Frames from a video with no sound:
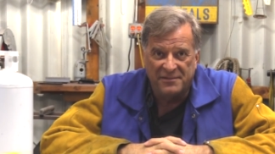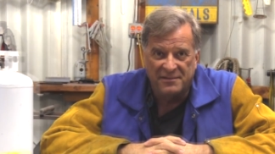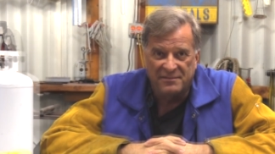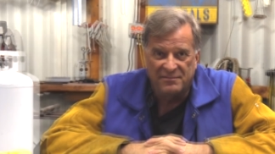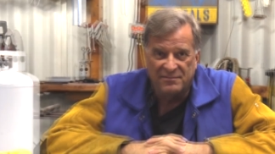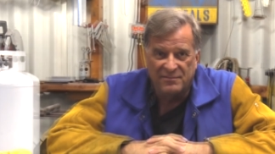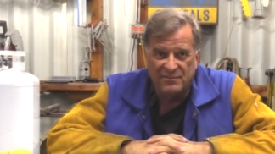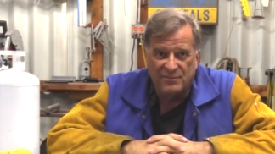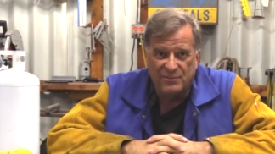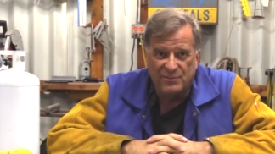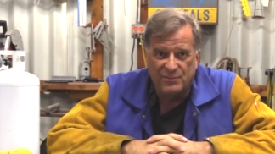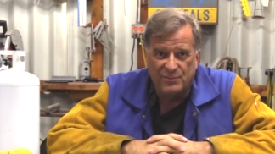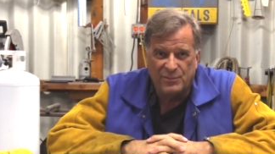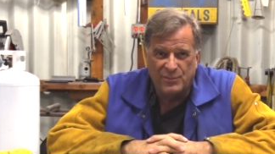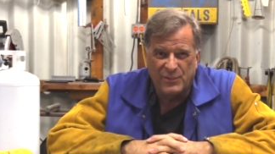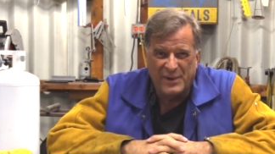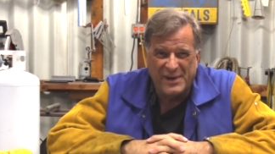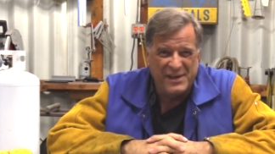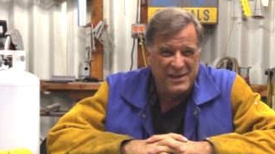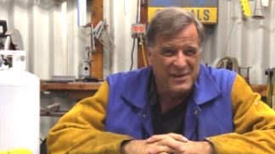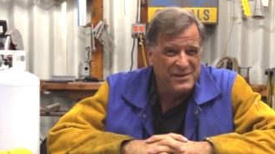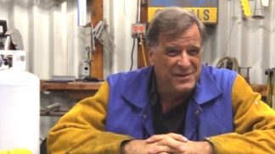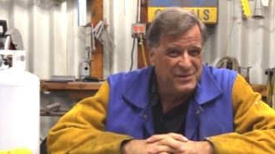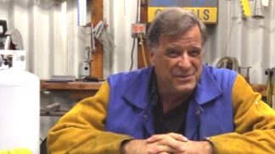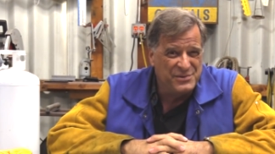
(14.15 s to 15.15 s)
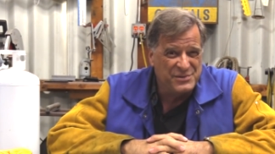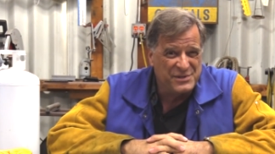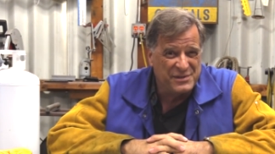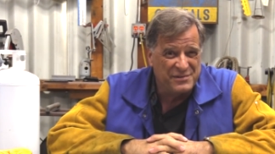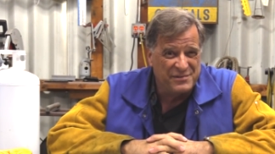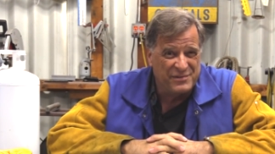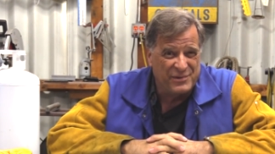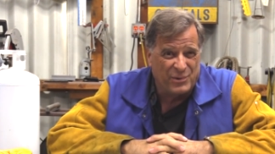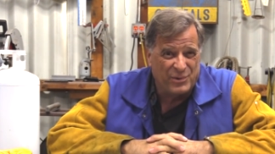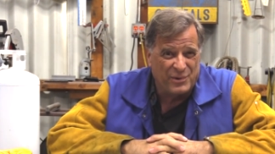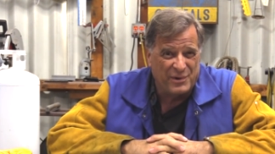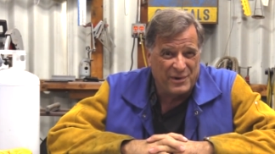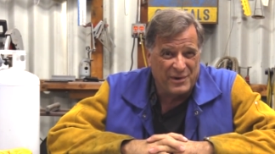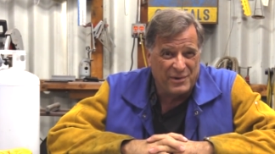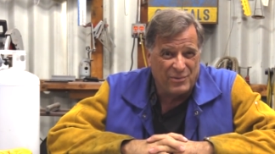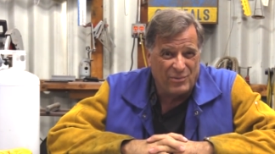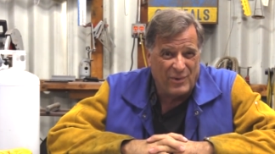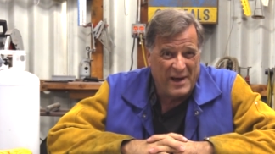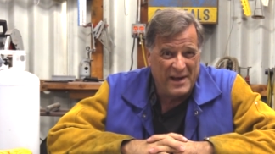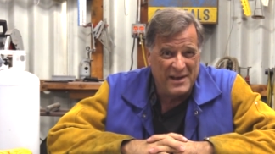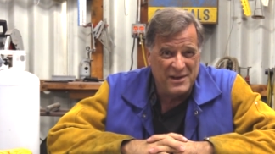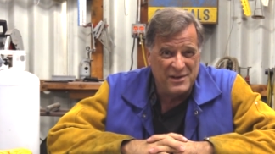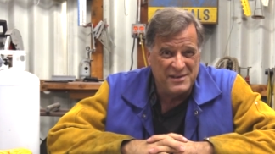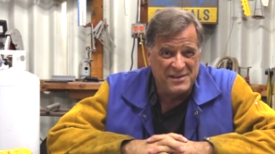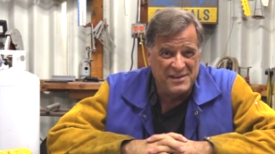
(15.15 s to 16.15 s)
And what do you use it for?
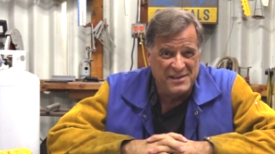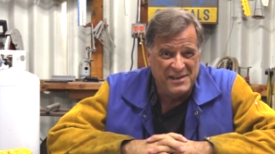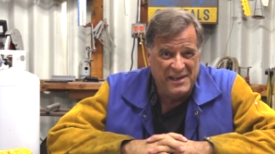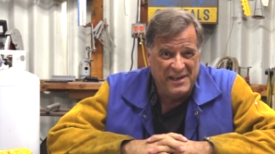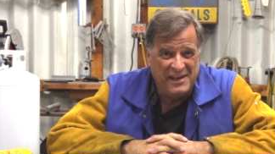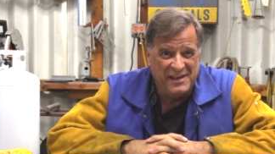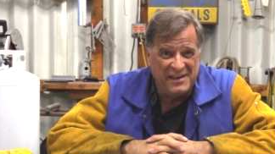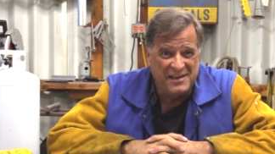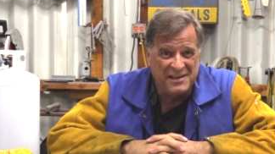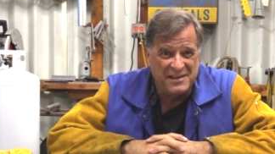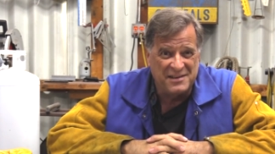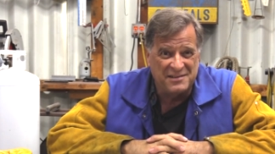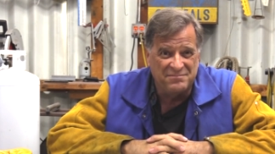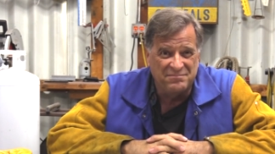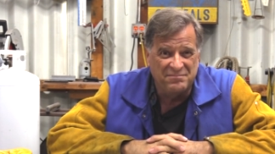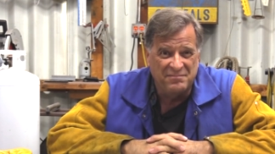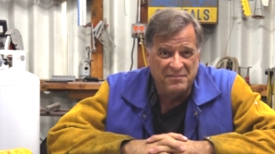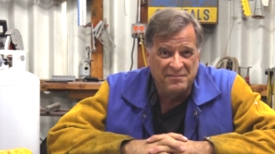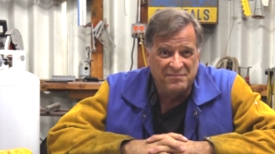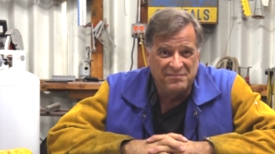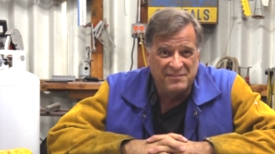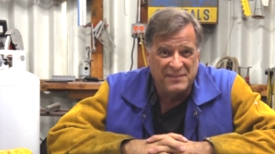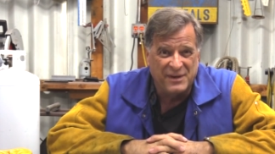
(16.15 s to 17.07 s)
Why do you need it?